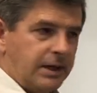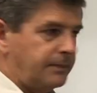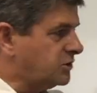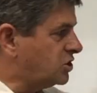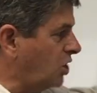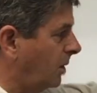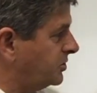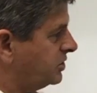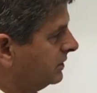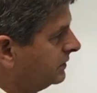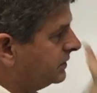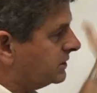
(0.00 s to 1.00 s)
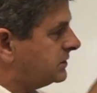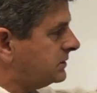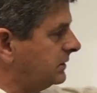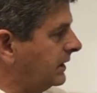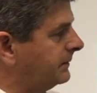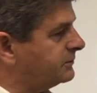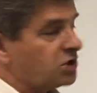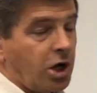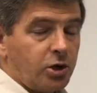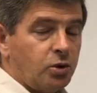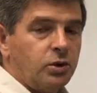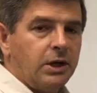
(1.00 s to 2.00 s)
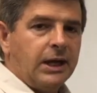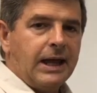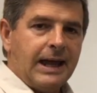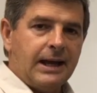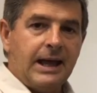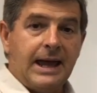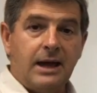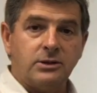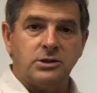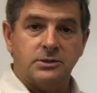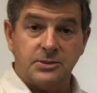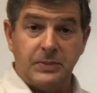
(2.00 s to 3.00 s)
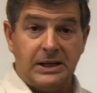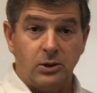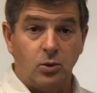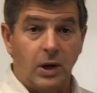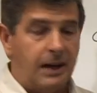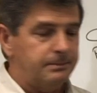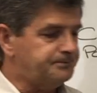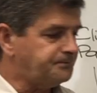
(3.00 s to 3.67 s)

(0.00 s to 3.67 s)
stops in this cycle and how to speed it all up.